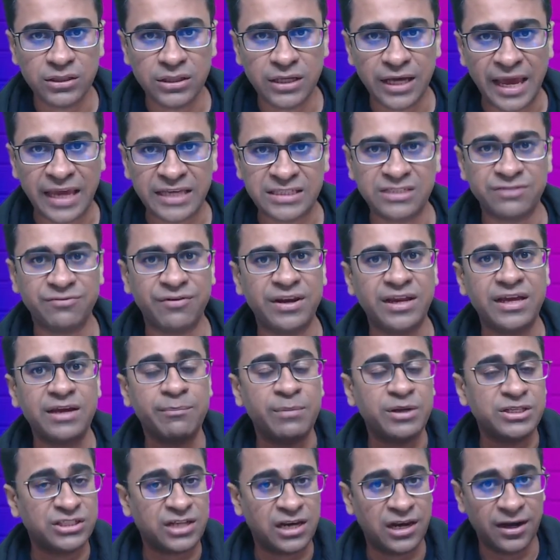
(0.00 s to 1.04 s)
Is it very
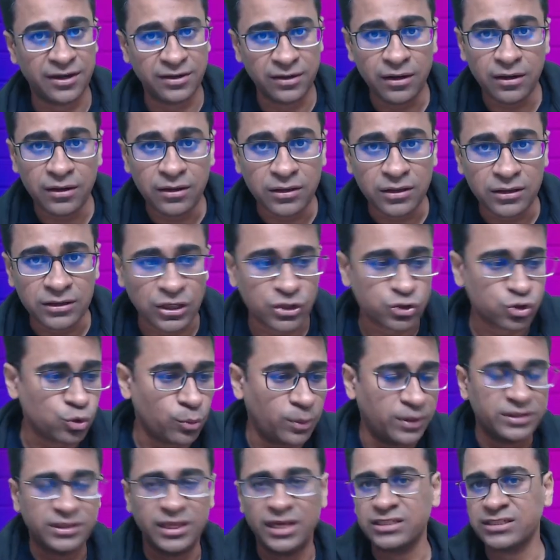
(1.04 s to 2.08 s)
much cluttered? There's so many
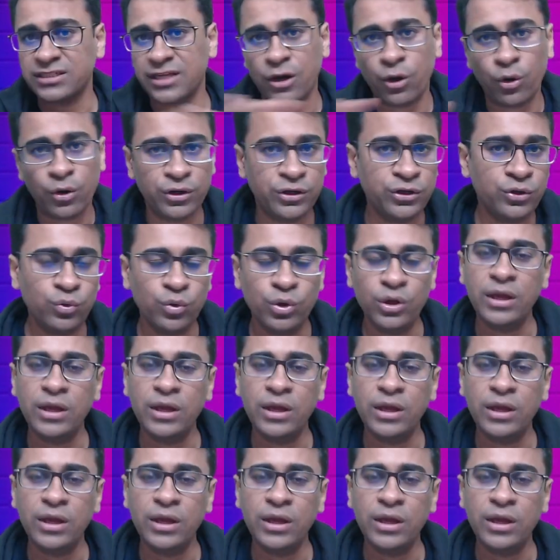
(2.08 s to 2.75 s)
things around you.